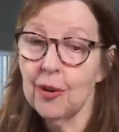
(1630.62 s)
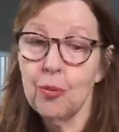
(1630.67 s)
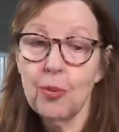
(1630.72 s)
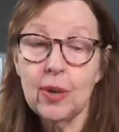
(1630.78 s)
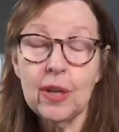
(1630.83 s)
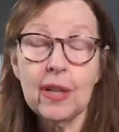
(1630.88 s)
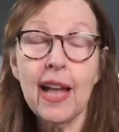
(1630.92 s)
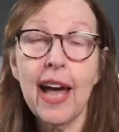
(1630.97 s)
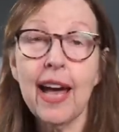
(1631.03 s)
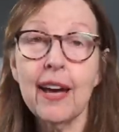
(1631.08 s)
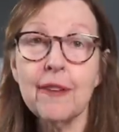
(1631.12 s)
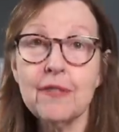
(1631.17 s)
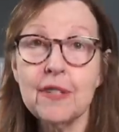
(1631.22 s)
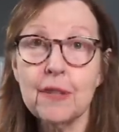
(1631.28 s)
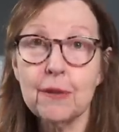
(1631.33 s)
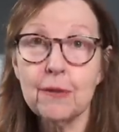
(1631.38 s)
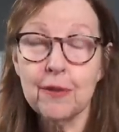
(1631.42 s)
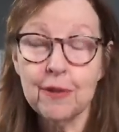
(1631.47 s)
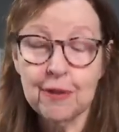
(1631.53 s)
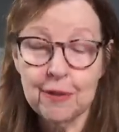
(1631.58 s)
will have
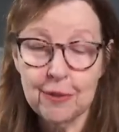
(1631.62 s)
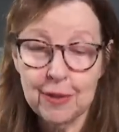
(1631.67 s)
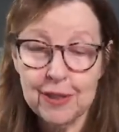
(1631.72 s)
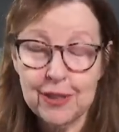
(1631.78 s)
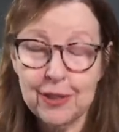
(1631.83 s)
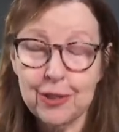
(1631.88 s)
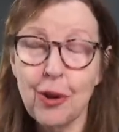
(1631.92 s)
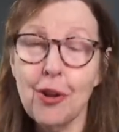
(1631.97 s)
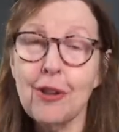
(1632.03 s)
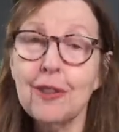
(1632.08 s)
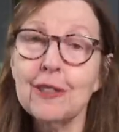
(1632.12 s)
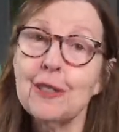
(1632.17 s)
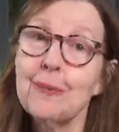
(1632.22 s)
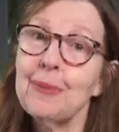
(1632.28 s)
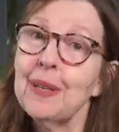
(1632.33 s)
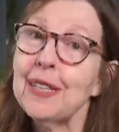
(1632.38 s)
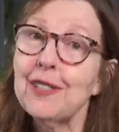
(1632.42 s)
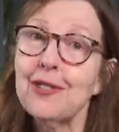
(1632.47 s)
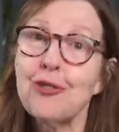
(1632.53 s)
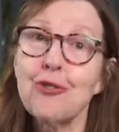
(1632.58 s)
different results
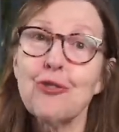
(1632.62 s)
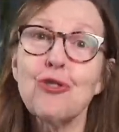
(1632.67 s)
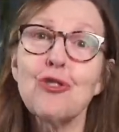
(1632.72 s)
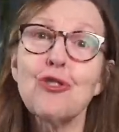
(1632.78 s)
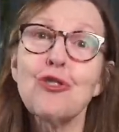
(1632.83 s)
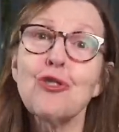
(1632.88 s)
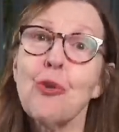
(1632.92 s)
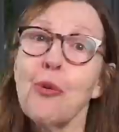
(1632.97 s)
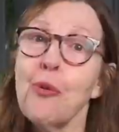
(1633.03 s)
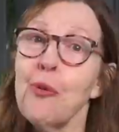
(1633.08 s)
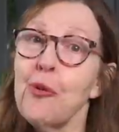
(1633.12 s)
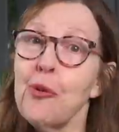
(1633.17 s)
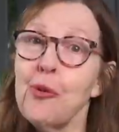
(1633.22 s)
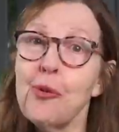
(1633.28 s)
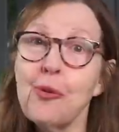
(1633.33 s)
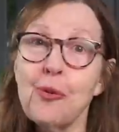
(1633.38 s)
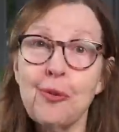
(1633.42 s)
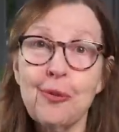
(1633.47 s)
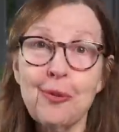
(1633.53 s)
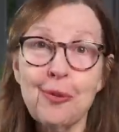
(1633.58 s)
because there's so
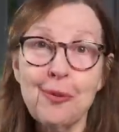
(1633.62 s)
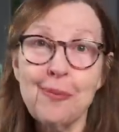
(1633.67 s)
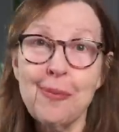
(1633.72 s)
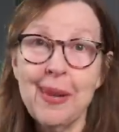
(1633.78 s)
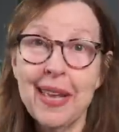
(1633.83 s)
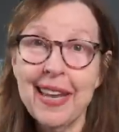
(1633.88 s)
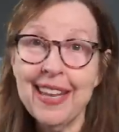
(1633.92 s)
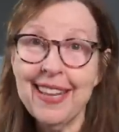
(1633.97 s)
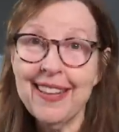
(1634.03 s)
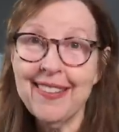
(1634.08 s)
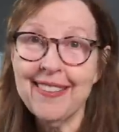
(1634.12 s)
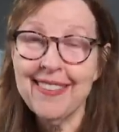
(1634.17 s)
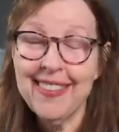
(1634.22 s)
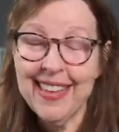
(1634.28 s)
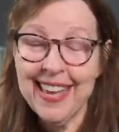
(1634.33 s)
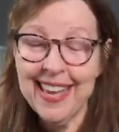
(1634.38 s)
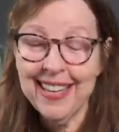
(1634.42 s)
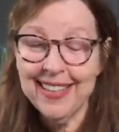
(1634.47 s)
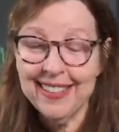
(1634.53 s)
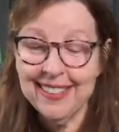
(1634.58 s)
many
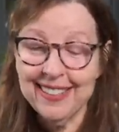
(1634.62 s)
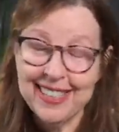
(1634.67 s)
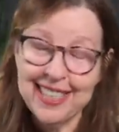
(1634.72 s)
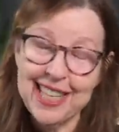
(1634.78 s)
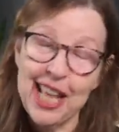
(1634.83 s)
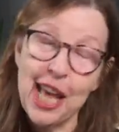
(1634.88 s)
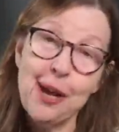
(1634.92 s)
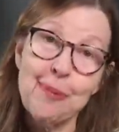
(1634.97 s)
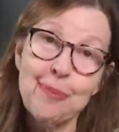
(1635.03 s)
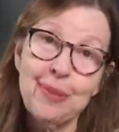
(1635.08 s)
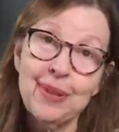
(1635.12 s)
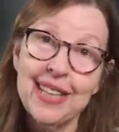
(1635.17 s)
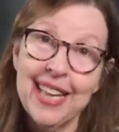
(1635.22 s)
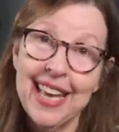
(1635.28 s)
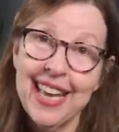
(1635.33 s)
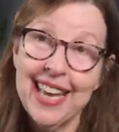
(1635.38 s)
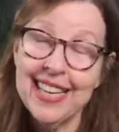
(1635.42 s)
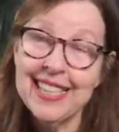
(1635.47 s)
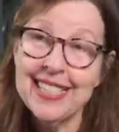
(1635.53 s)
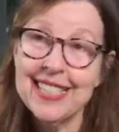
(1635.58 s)
things that
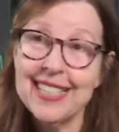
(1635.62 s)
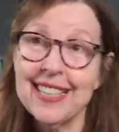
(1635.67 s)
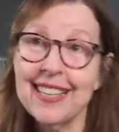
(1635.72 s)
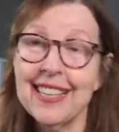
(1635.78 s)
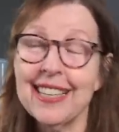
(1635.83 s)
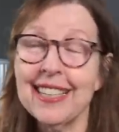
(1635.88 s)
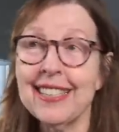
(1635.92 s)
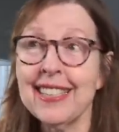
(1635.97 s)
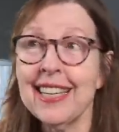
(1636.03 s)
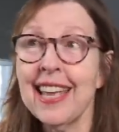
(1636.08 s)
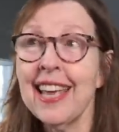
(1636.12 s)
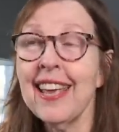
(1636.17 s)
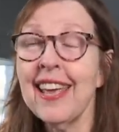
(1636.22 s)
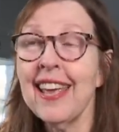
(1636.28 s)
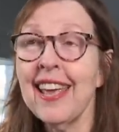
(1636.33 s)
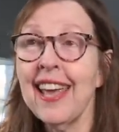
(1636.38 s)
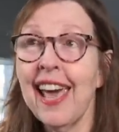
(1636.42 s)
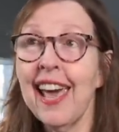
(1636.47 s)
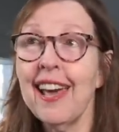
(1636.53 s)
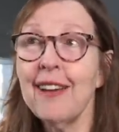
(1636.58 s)
play into this.
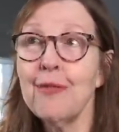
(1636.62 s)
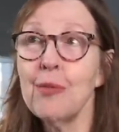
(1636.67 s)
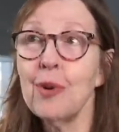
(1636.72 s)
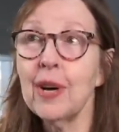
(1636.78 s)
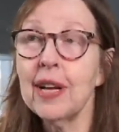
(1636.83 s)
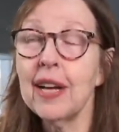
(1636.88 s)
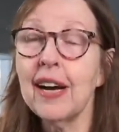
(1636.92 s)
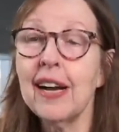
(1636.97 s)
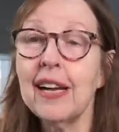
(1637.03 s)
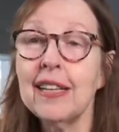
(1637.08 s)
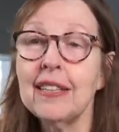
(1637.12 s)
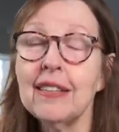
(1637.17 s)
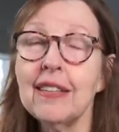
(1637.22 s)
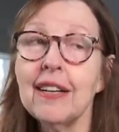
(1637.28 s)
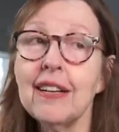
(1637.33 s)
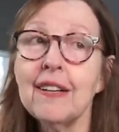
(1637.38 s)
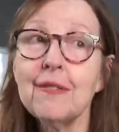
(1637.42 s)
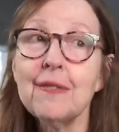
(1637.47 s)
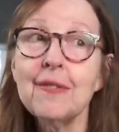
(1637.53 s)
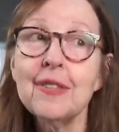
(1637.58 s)
And what I
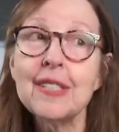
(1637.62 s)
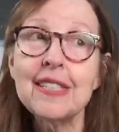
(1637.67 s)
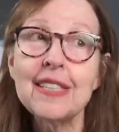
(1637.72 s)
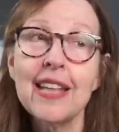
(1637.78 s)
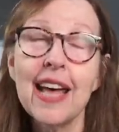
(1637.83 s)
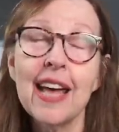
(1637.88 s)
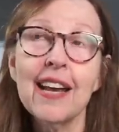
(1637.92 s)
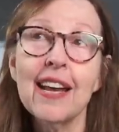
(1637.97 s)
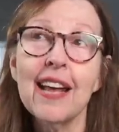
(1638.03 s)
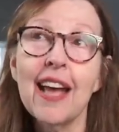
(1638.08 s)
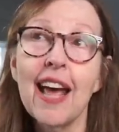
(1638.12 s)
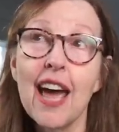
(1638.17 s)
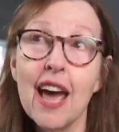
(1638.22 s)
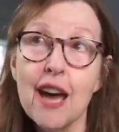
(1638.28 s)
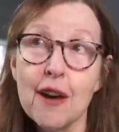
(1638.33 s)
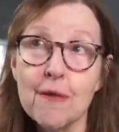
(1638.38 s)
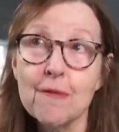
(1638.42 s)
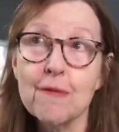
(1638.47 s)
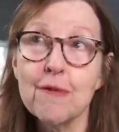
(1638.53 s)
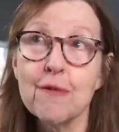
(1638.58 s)
love is that
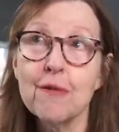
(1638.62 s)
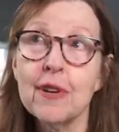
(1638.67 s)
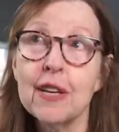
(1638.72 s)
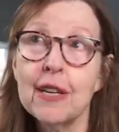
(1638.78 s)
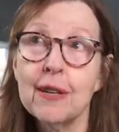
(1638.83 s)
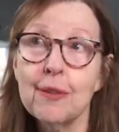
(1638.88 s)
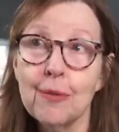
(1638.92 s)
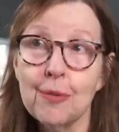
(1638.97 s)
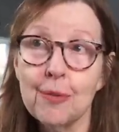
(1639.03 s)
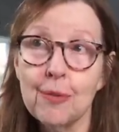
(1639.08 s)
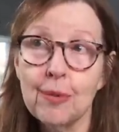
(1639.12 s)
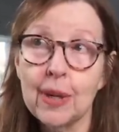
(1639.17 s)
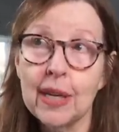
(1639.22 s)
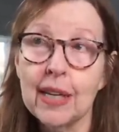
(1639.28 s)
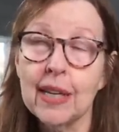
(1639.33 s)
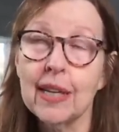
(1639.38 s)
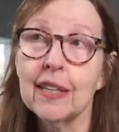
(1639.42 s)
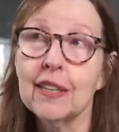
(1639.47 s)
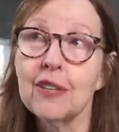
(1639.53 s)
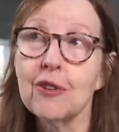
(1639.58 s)
every
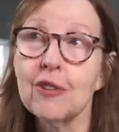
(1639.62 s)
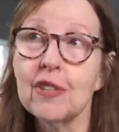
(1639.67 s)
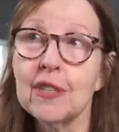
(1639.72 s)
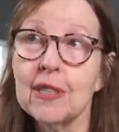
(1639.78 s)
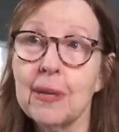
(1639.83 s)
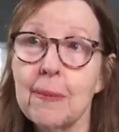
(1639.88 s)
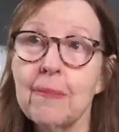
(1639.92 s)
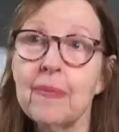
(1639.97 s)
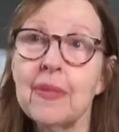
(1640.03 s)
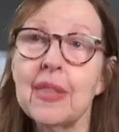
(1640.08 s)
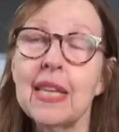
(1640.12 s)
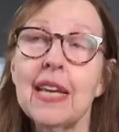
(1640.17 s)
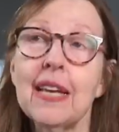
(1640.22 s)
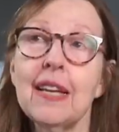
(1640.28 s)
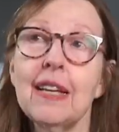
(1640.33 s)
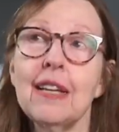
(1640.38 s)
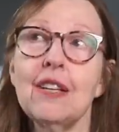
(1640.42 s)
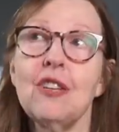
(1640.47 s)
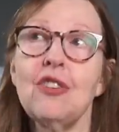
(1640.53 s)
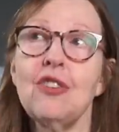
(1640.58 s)
week there's
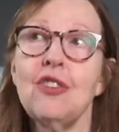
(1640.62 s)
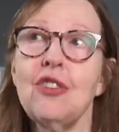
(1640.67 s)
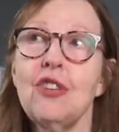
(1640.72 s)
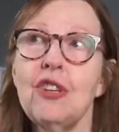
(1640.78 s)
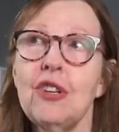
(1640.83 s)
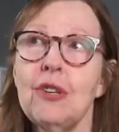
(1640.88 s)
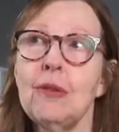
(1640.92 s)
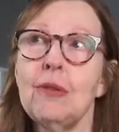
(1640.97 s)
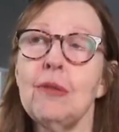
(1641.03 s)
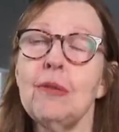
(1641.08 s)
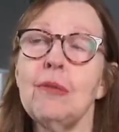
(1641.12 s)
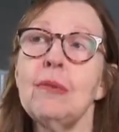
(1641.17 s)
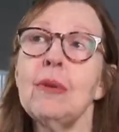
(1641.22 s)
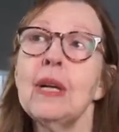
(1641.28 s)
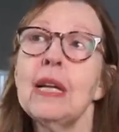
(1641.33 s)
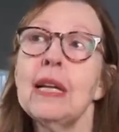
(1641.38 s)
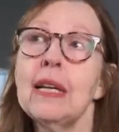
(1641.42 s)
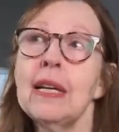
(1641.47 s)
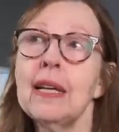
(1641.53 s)
something new